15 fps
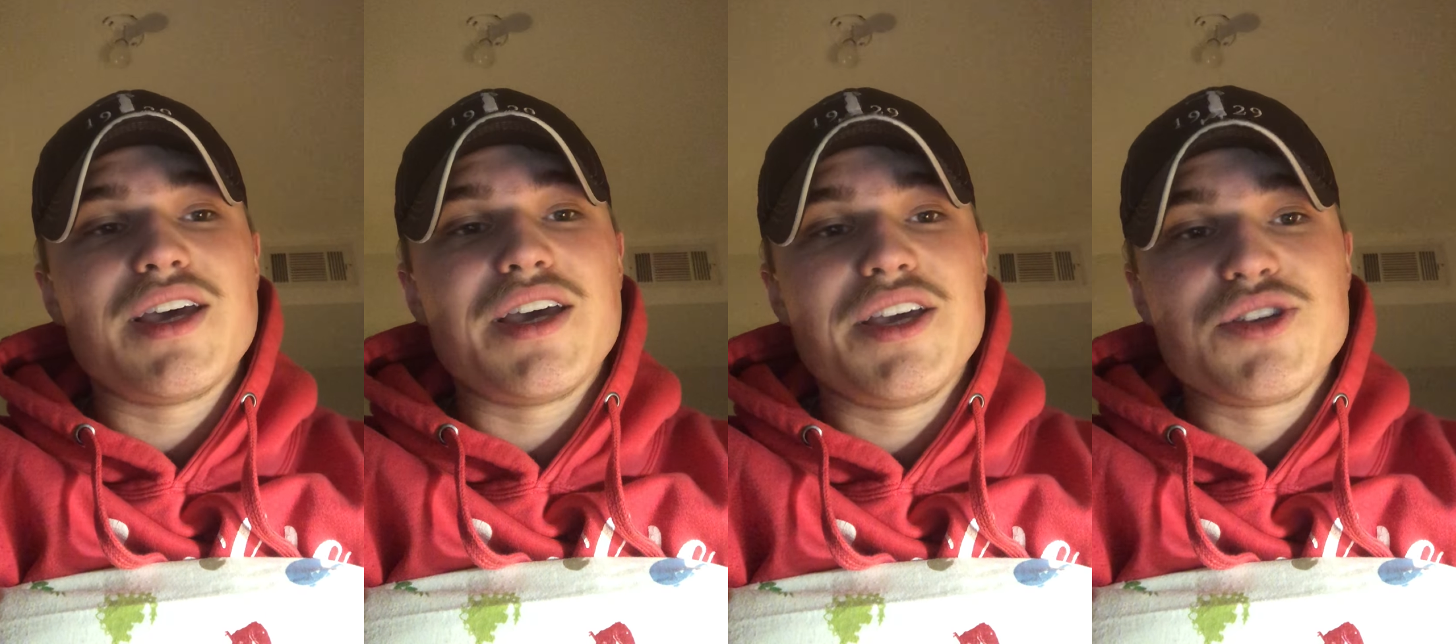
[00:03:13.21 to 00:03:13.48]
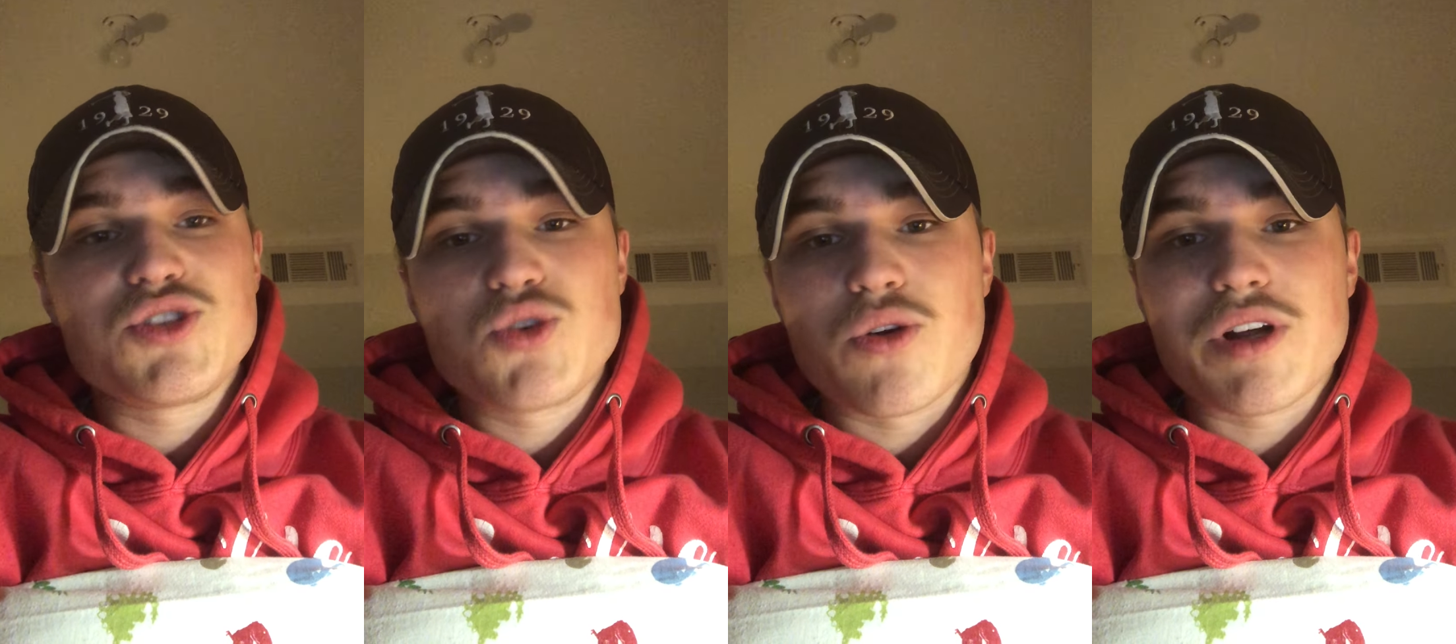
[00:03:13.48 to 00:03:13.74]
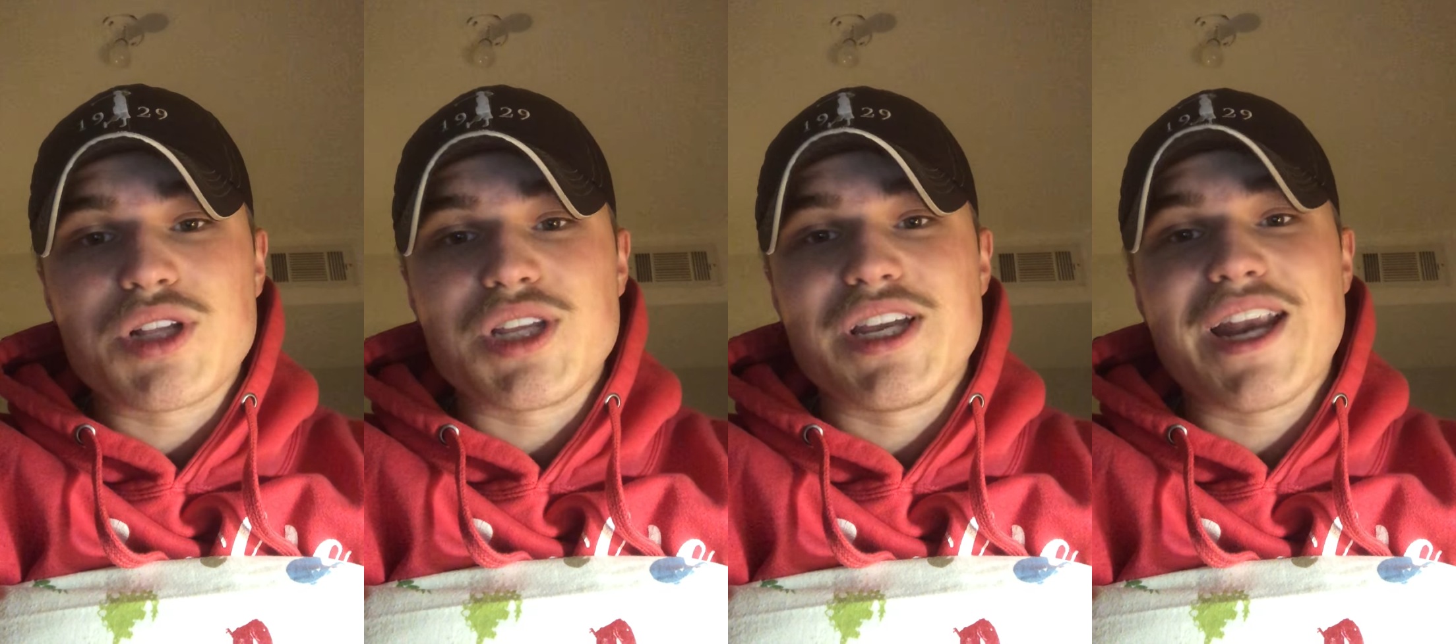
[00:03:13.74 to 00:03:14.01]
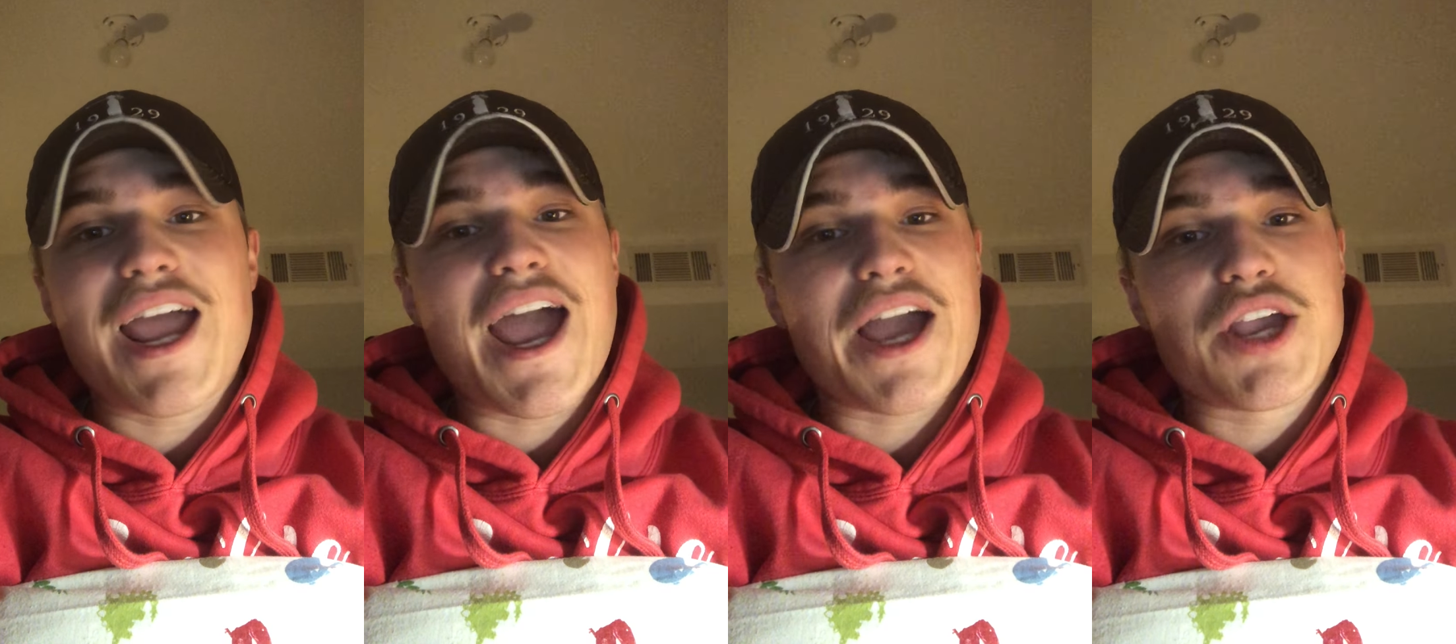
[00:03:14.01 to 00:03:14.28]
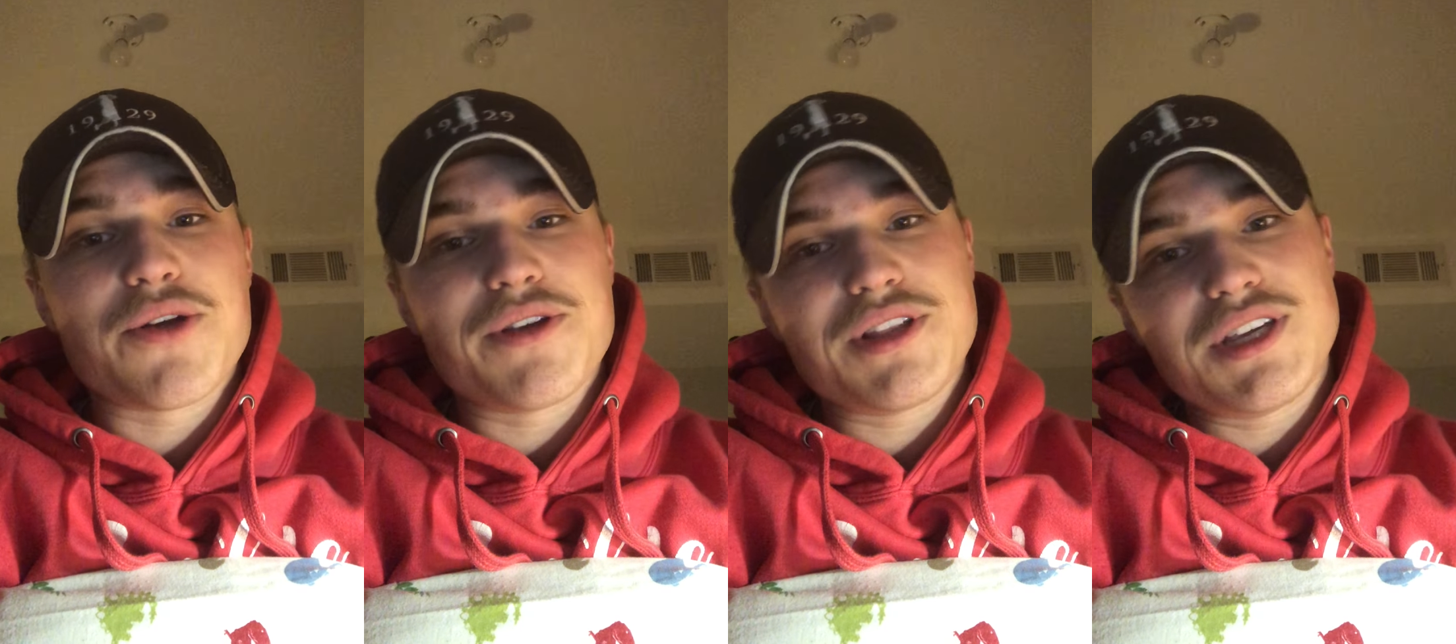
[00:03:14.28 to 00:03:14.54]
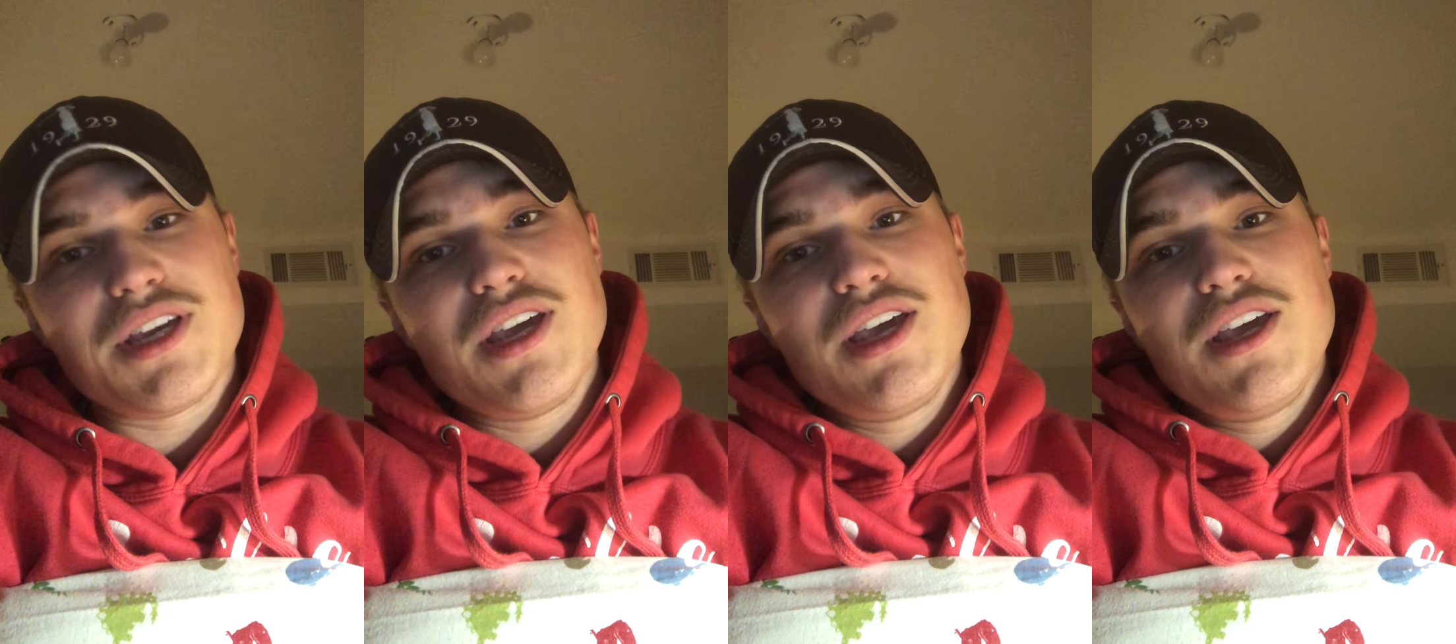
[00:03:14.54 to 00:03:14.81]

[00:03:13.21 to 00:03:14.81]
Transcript: historically and accurately.